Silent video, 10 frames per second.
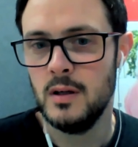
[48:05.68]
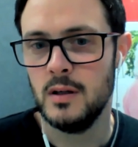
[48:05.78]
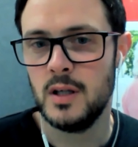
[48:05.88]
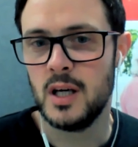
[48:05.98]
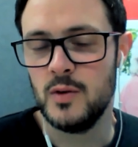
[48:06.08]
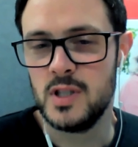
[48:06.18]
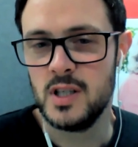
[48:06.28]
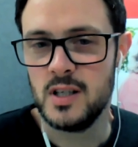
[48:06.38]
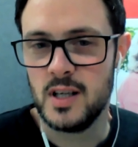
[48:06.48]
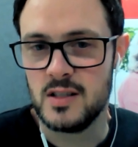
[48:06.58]
Okay,
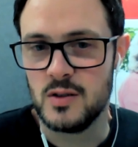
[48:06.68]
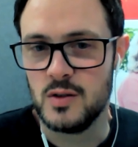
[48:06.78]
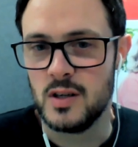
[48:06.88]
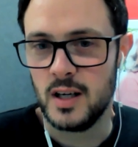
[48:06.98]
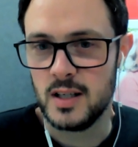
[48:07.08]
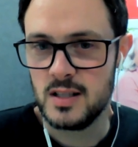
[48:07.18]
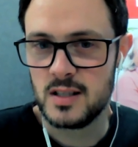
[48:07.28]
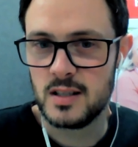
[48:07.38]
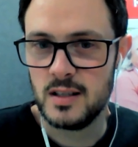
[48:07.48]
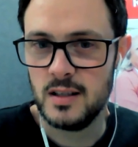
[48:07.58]
Regina has also asked,